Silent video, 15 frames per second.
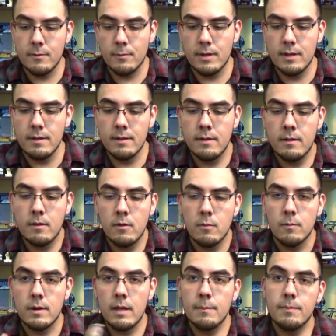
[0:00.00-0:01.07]
the vihuela.
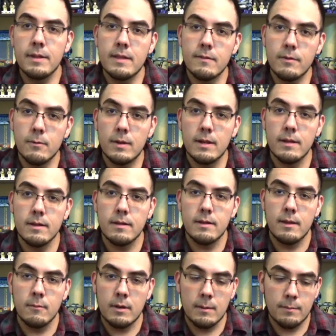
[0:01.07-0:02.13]
When I play the
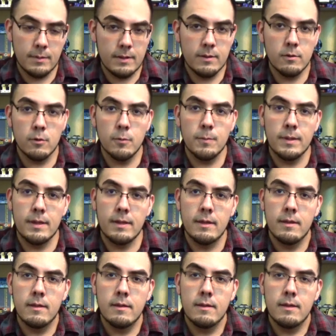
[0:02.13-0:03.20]
vihuela and when I play the golpe,
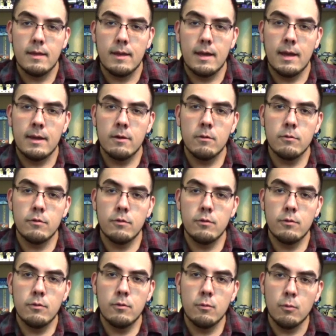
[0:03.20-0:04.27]
I don't
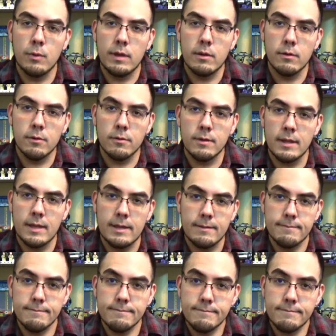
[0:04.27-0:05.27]
do weird, like,